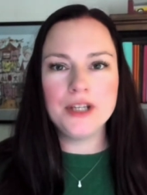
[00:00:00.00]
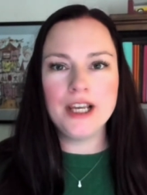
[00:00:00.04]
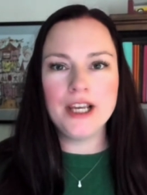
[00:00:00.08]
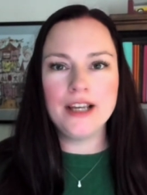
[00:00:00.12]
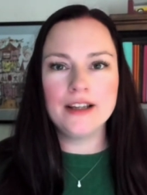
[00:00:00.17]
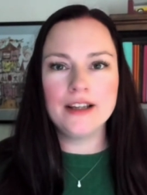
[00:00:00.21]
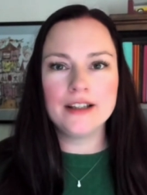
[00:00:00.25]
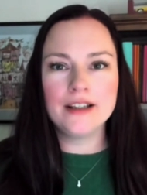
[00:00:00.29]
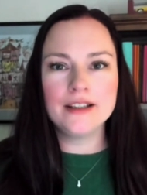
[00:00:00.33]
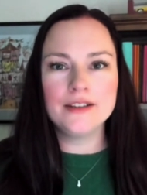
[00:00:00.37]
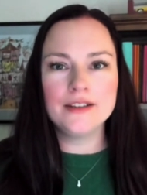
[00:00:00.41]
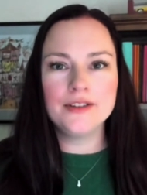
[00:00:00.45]

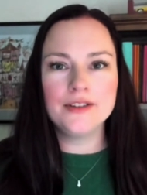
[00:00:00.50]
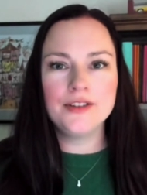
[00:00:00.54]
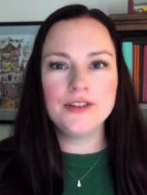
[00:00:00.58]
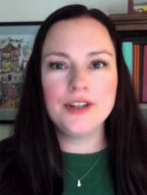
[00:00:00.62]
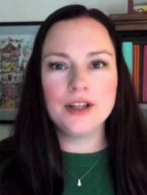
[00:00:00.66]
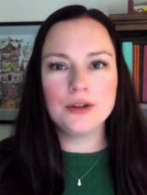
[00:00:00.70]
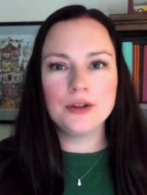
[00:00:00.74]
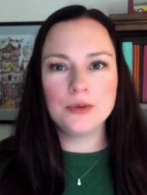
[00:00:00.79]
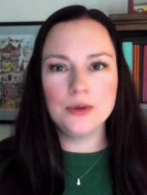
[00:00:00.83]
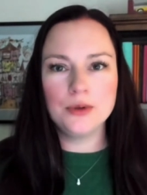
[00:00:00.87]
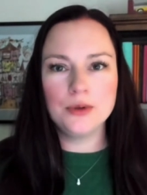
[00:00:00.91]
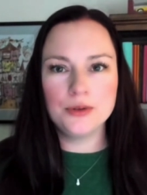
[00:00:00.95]
CPA
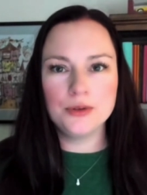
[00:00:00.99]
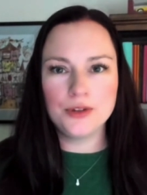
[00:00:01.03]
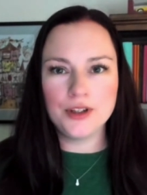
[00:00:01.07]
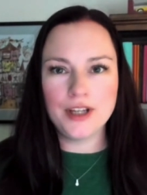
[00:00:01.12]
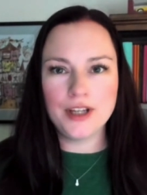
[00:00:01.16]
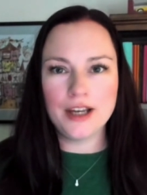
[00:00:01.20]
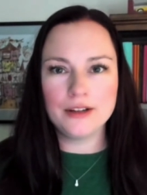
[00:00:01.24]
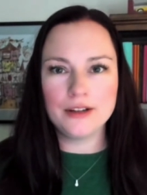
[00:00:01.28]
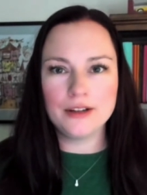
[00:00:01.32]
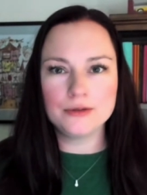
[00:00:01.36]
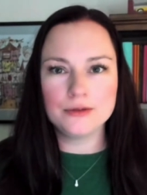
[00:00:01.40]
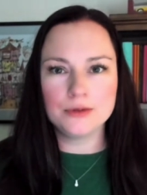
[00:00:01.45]
in Santa
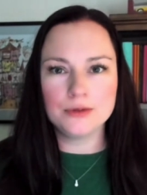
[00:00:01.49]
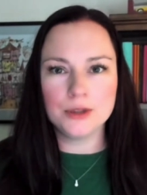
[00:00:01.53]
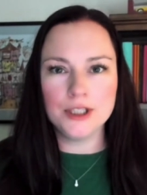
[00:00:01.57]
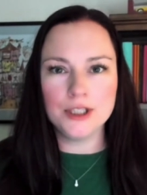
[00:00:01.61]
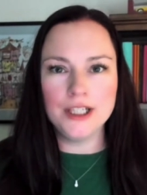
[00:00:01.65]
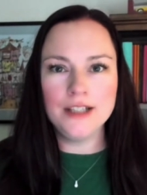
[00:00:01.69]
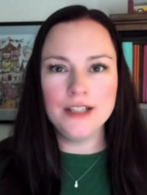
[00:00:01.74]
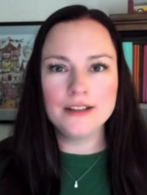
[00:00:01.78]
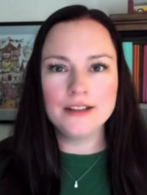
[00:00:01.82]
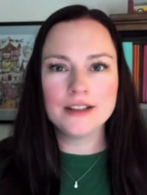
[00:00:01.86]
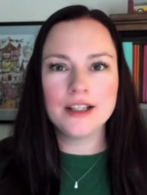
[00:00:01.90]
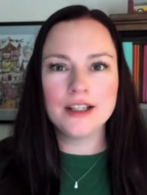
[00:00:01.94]
Rosa,
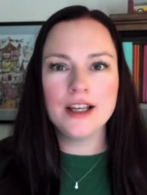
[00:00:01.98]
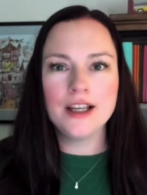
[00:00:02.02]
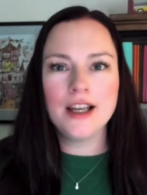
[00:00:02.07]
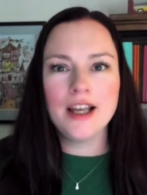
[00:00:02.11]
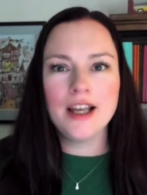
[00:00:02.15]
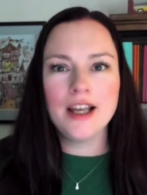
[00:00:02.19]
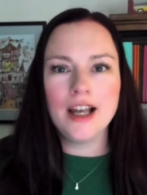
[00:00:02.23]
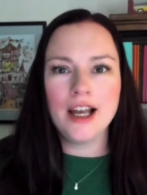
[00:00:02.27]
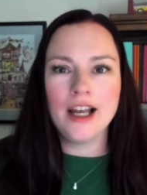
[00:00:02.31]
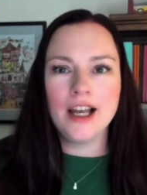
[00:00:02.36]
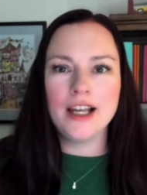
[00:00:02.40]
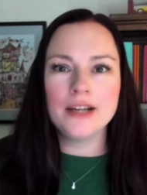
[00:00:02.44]
California.
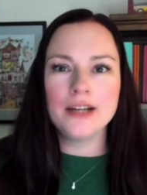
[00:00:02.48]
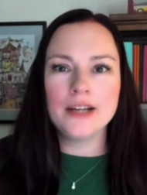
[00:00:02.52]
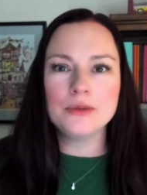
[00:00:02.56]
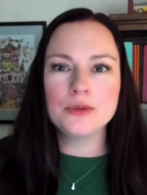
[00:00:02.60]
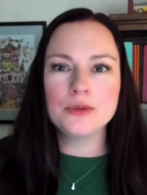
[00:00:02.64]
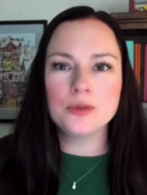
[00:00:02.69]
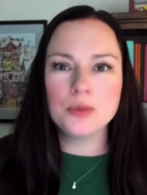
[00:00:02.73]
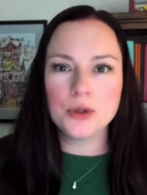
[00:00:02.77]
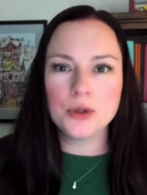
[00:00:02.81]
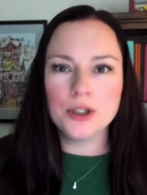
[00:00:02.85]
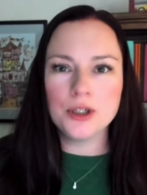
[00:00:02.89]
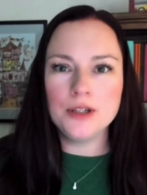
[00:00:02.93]

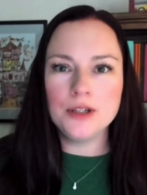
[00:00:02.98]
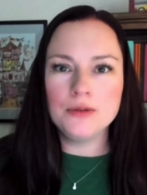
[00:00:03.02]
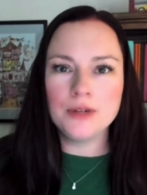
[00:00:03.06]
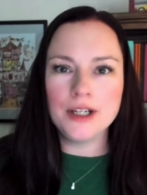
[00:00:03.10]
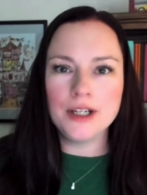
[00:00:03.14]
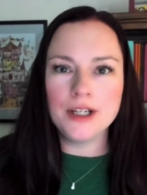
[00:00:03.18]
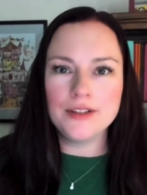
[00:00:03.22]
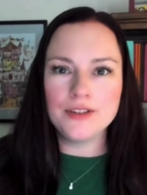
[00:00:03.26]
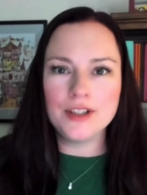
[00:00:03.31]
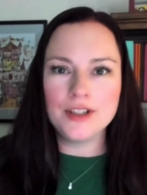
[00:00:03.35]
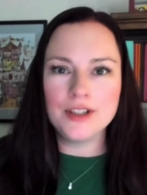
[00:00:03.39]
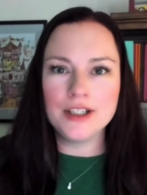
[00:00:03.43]
I was
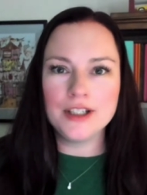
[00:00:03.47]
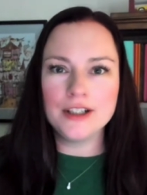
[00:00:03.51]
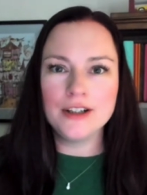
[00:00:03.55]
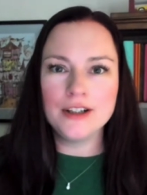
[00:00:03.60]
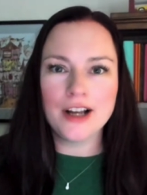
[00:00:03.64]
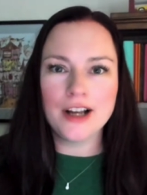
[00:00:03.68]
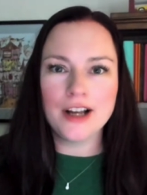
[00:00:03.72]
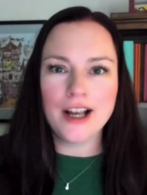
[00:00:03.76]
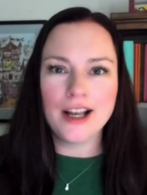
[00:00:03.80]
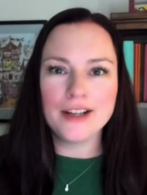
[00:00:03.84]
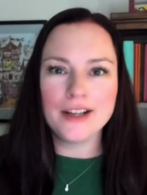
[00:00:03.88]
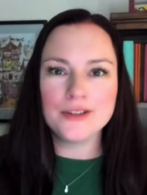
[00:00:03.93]
born and raised
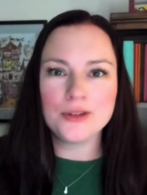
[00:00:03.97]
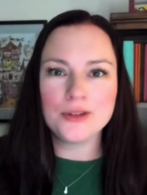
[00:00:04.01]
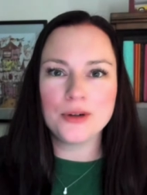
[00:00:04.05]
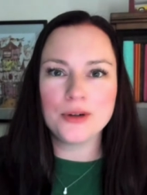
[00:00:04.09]
here,